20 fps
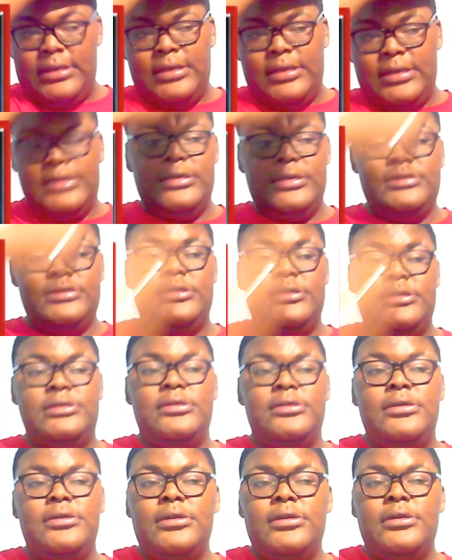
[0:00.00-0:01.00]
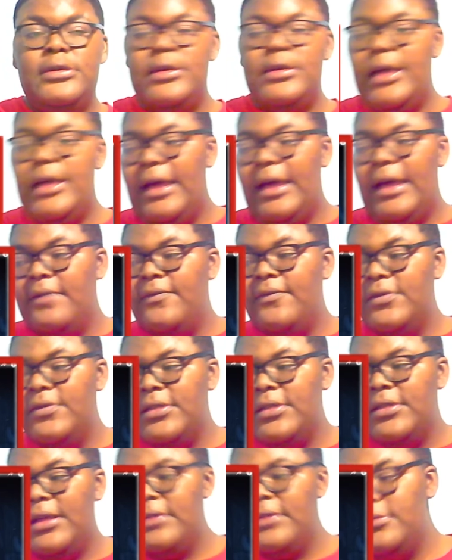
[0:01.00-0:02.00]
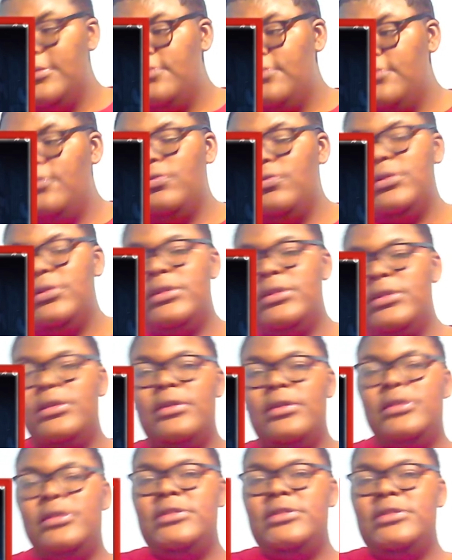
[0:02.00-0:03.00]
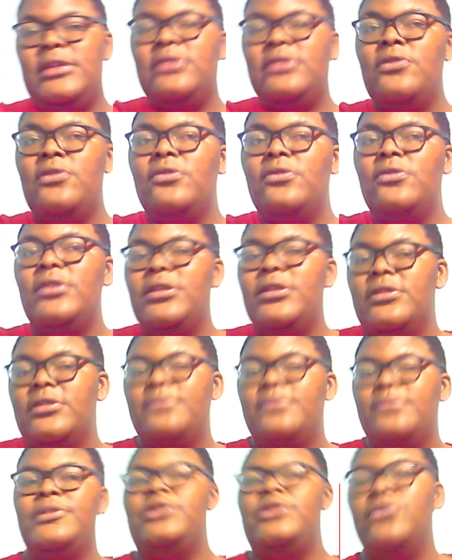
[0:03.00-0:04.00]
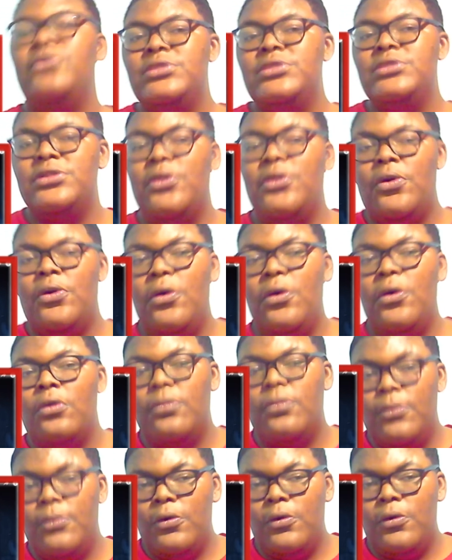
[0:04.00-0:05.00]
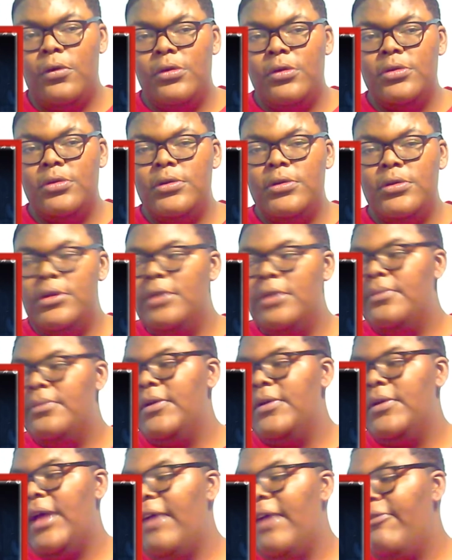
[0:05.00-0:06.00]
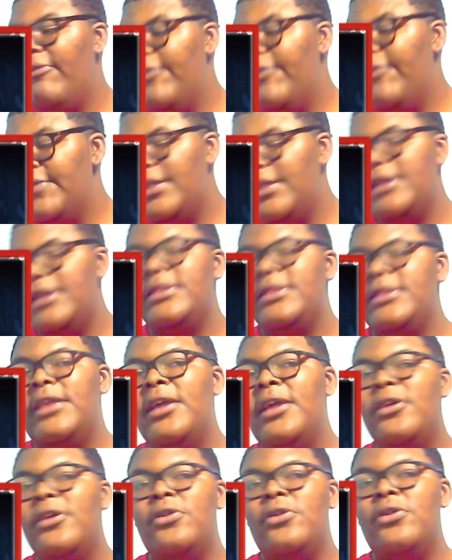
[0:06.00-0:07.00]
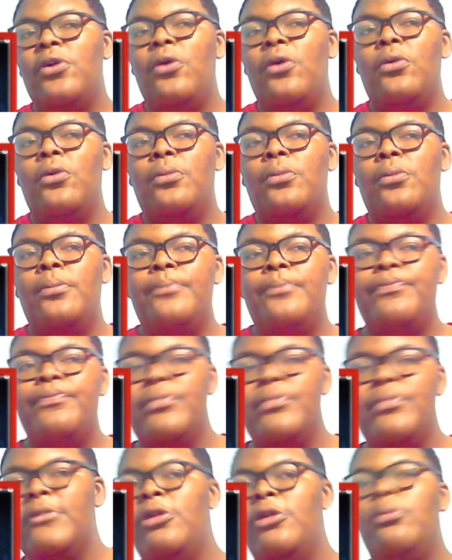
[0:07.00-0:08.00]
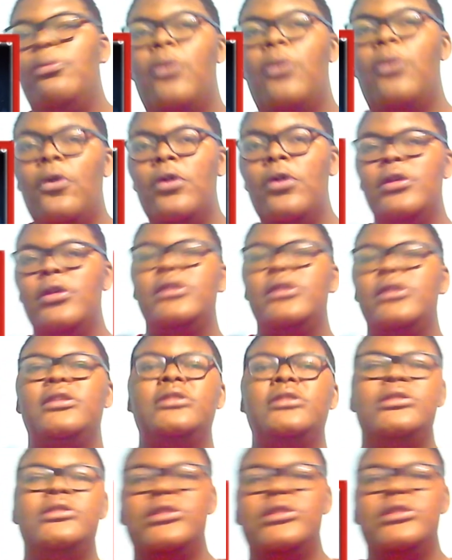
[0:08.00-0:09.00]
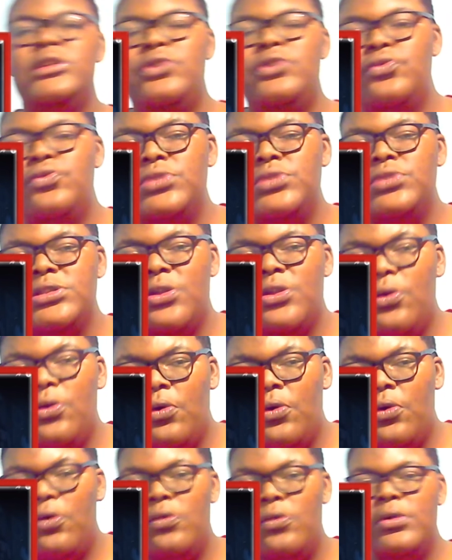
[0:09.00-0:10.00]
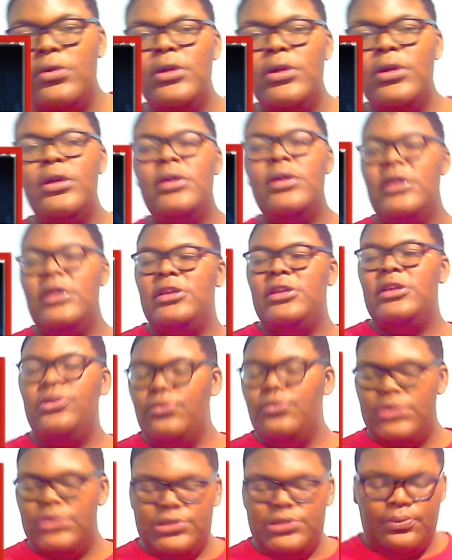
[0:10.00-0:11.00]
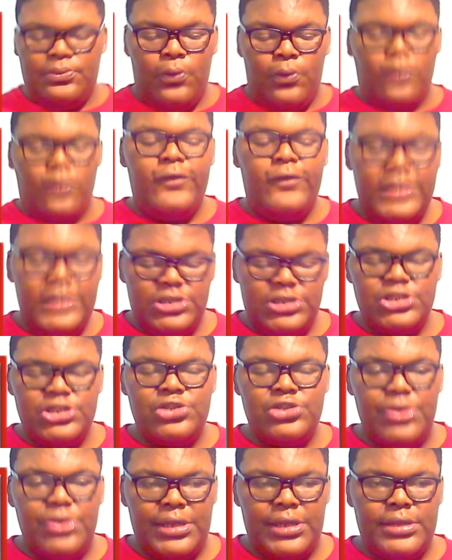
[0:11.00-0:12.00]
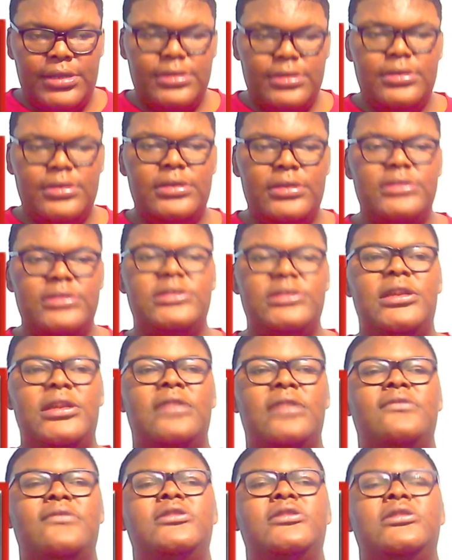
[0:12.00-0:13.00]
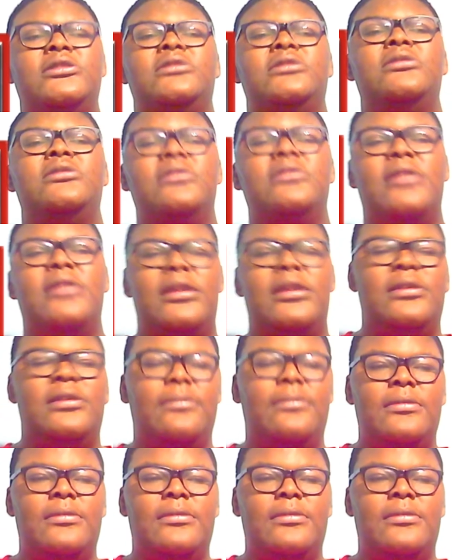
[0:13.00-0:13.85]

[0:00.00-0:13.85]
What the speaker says: Because I feel like because I know they're going to be using the Hulk more. But I feel like they can go more into using the Hulk and using more of his strength, instead of just like